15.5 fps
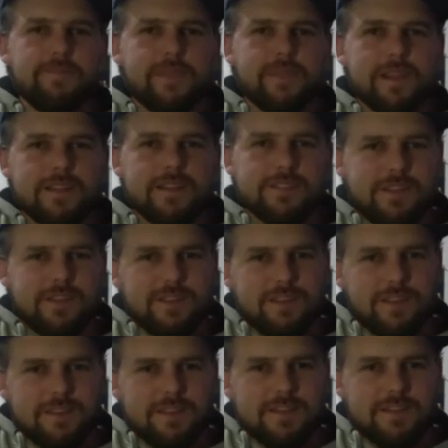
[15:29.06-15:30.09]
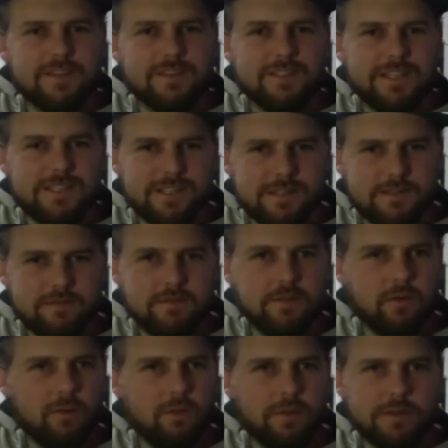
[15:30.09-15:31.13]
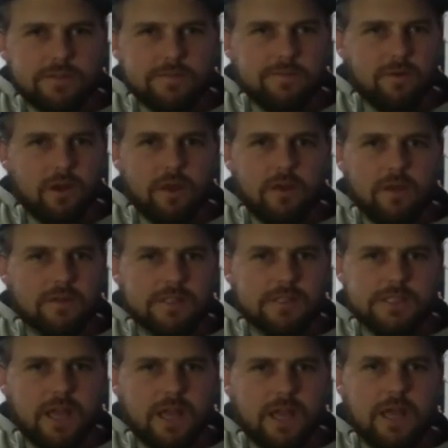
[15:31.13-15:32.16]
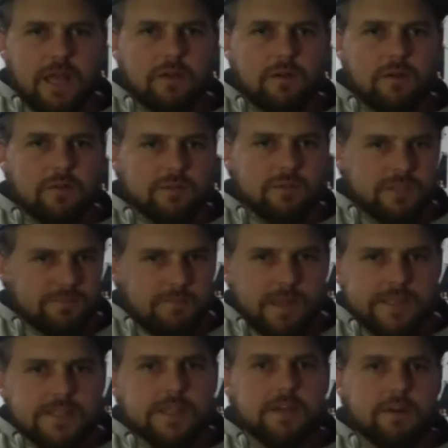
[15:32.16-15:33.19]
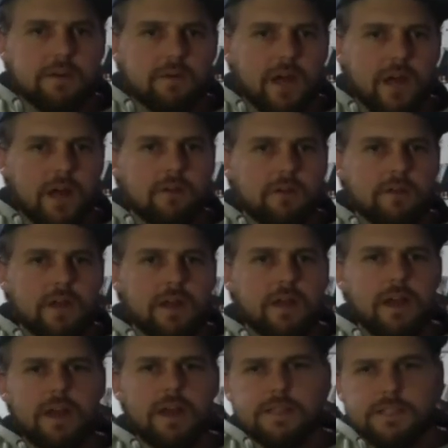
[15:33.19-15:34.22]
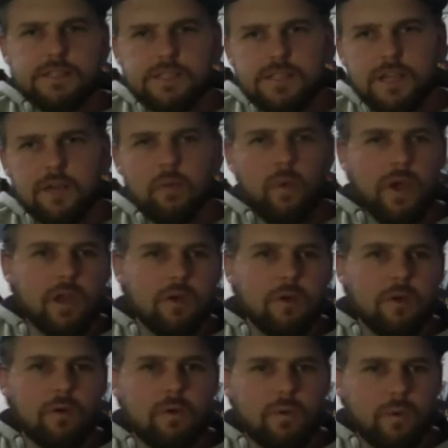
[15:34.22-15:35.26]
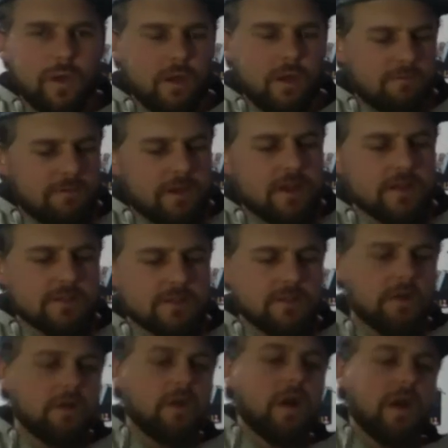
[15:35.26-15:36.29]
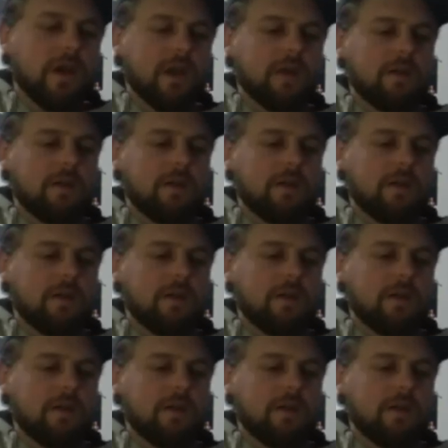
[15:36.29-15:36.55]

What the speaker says: see, just almost following the scale or just messing around and kind of sing where your fingers are going.